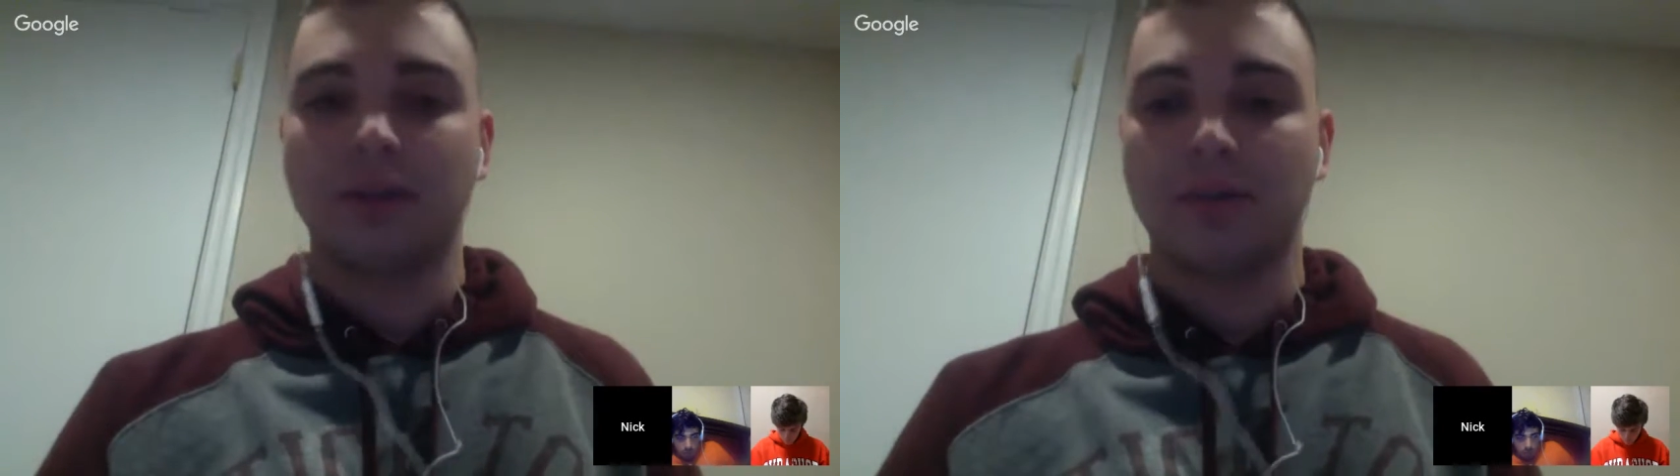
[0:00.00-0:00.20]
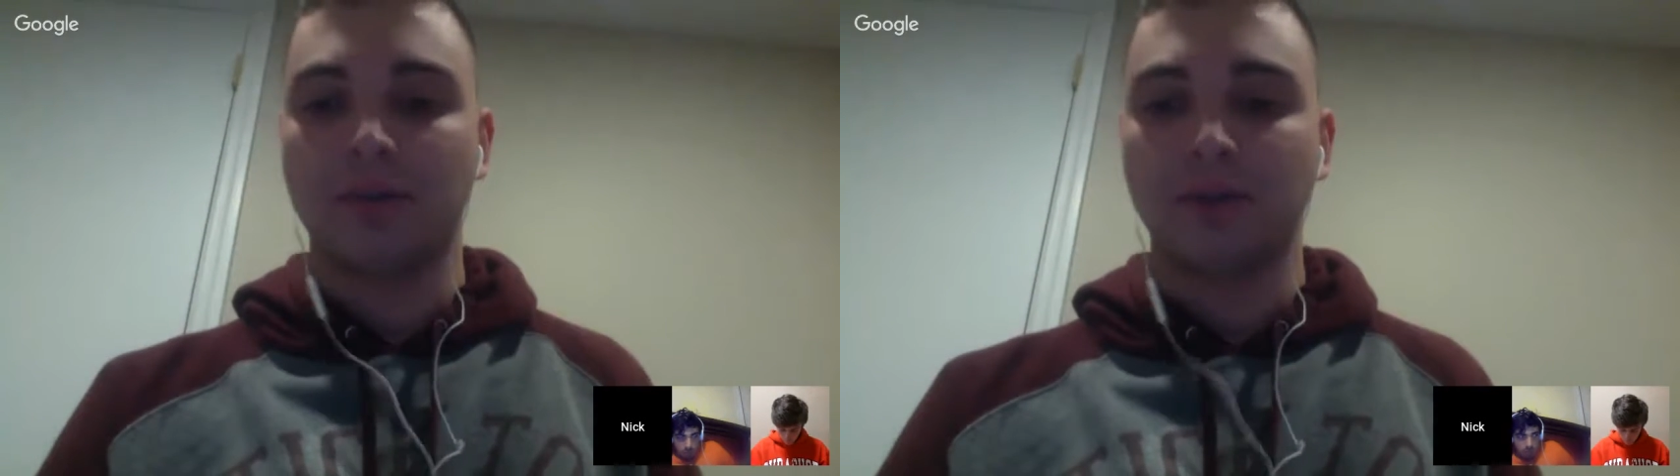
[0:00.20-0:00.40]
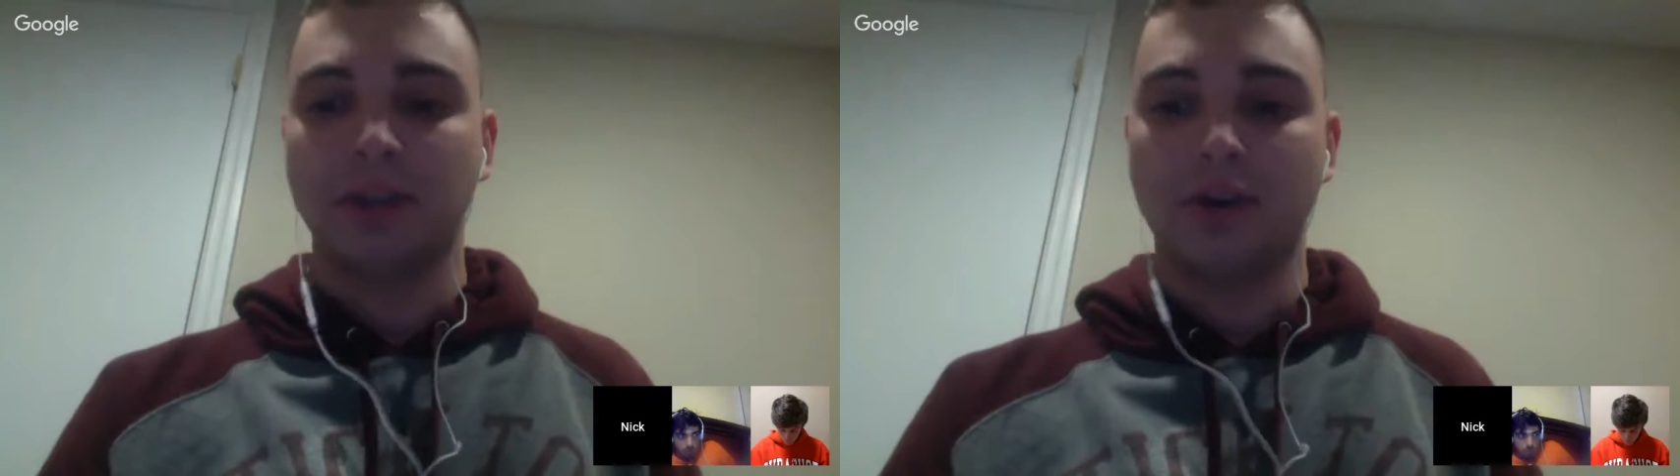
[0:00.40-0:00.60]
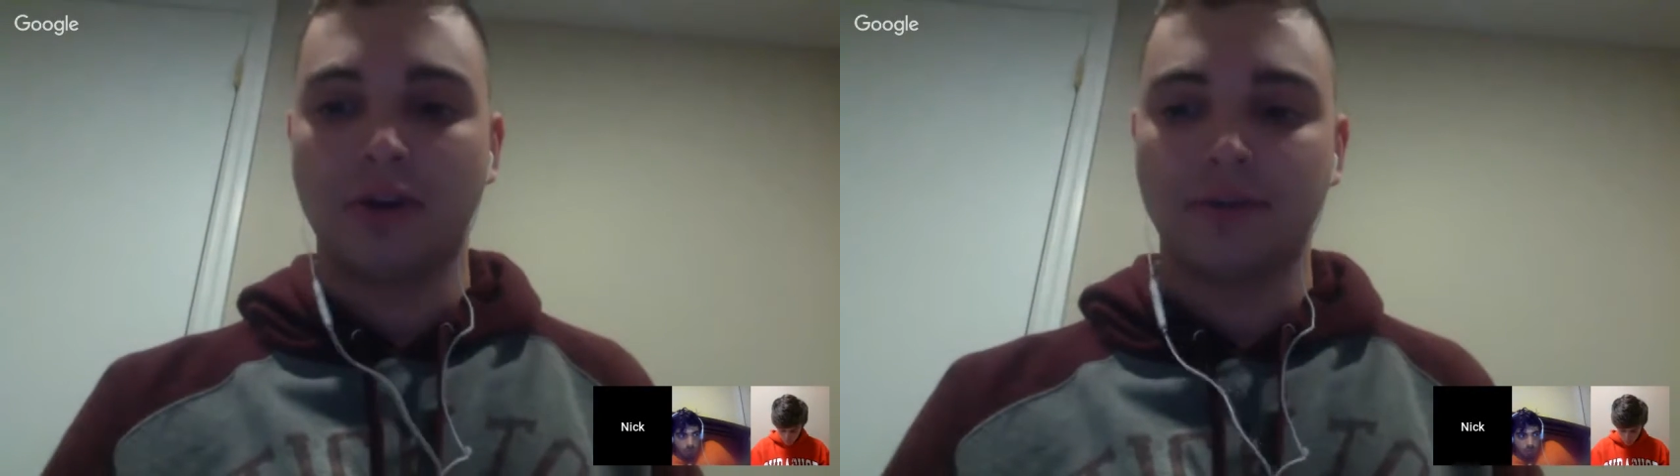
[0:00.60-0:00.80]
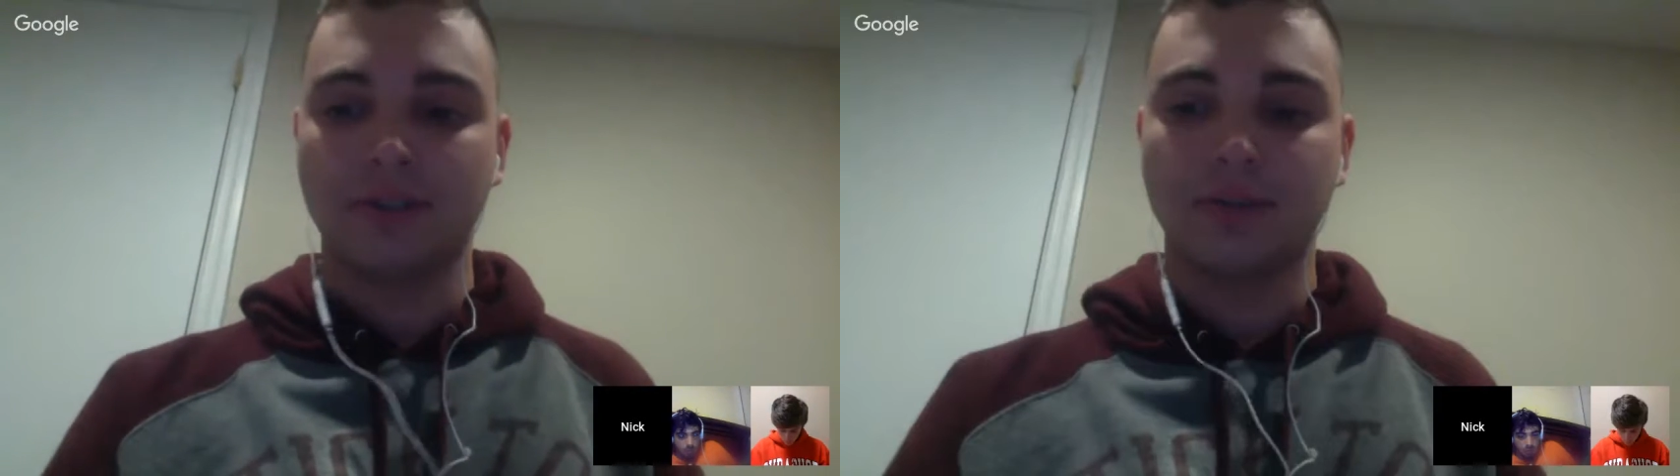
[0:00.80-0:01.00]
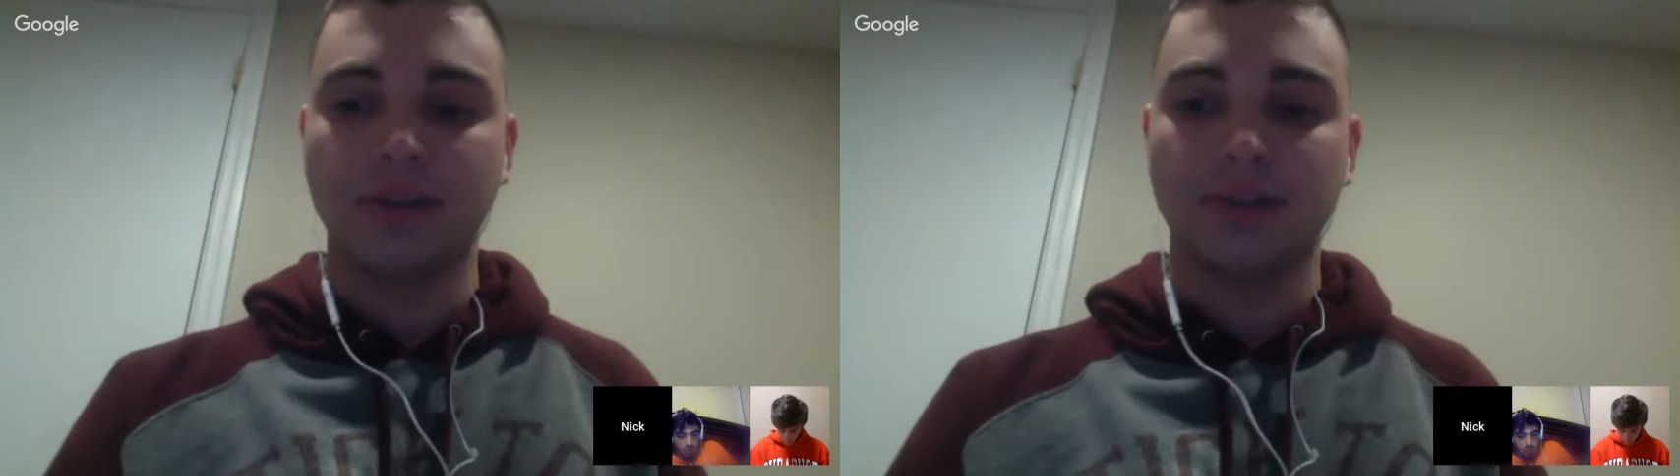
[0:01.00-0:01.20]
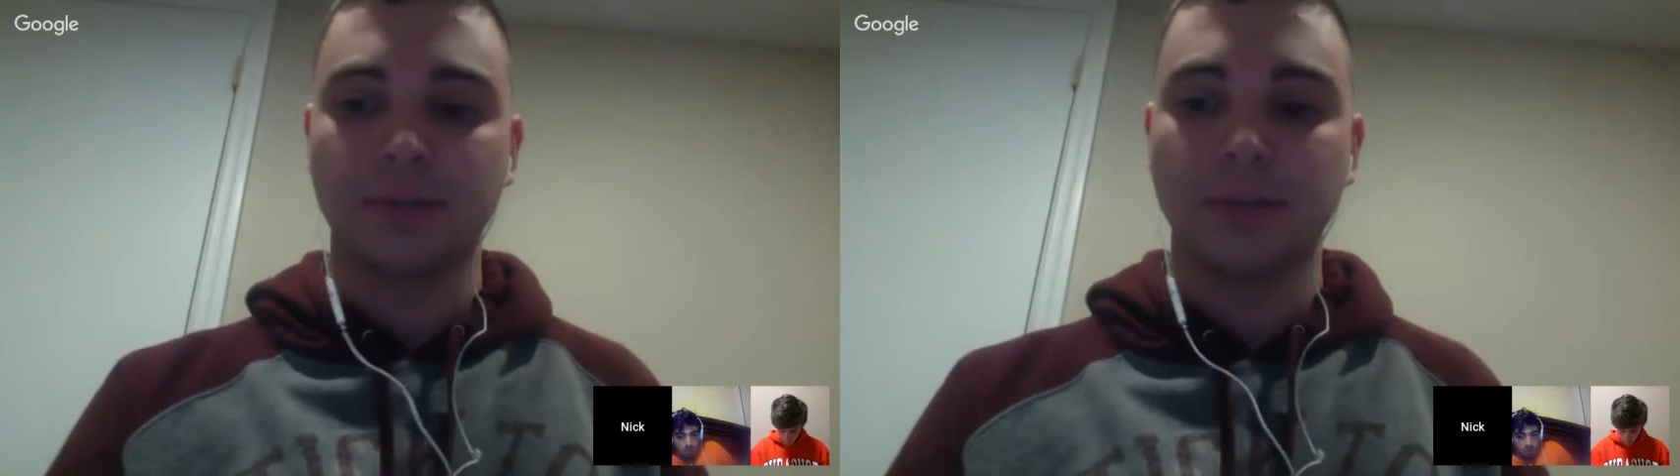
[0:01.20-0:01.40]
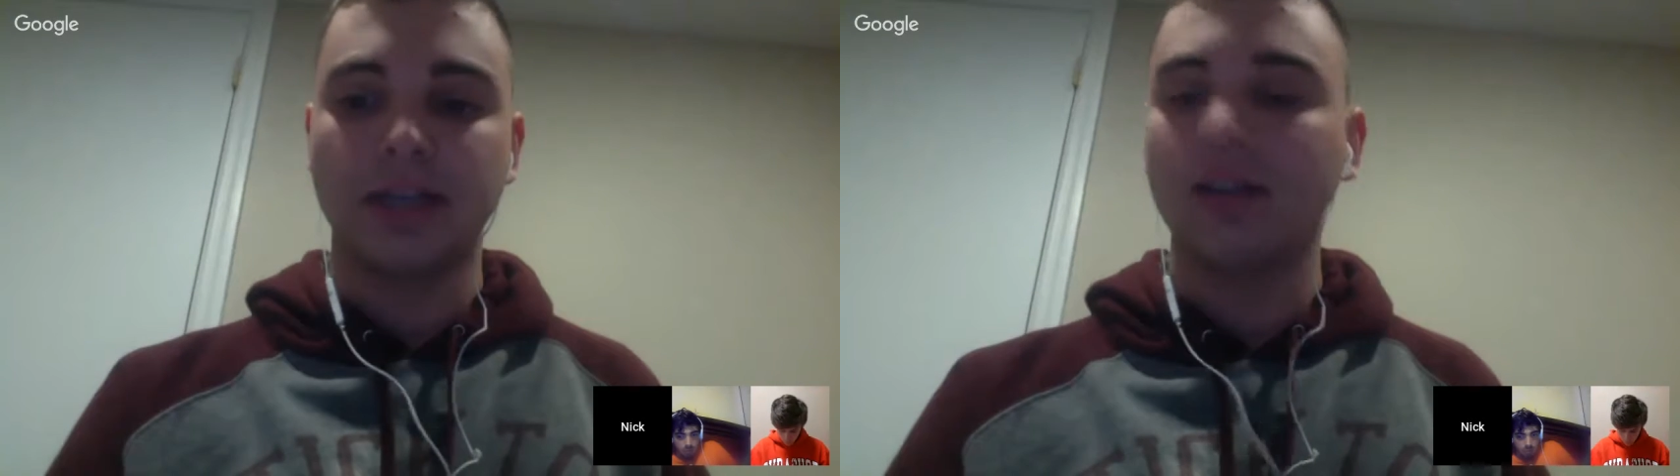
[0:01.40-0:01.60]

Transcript: only in the office 2 days a week.